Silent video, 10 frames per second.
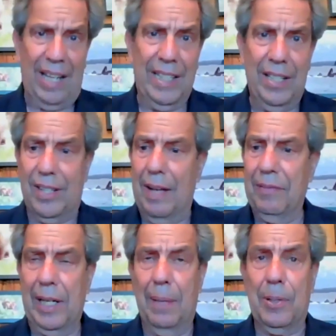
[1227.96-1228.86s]
It's
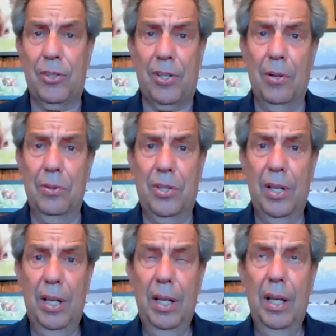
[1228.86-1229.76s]
97
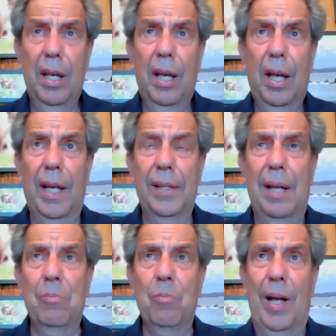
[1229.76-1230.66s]
episodes.
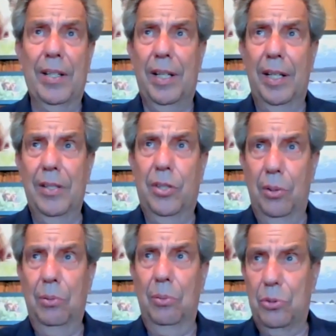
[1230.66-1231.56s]
And then went
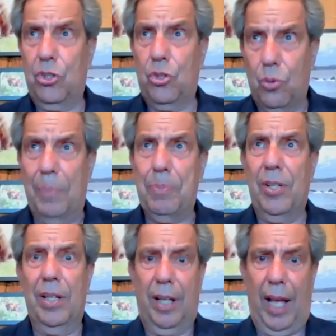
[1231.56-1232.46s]
into
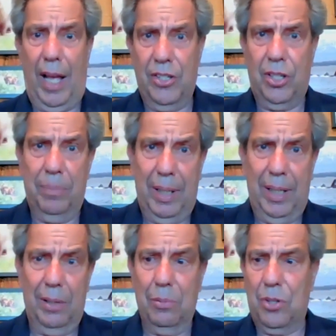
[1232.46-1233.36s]
strip syndication,
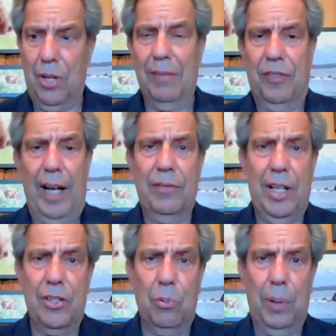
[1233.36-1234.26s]
meaning it was on
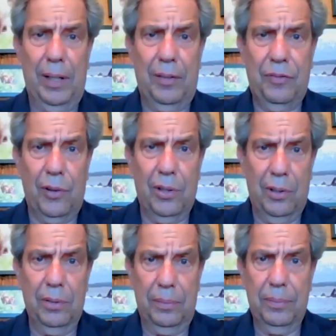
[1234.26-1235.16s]
5 days a week
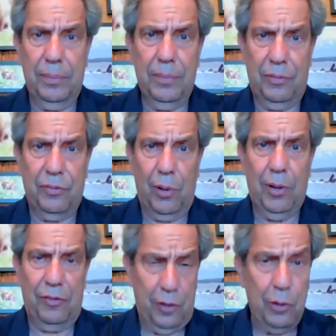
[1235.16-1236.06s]
for
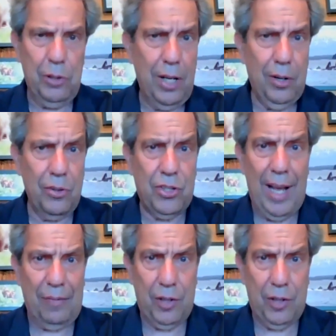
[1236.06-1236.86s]
a few years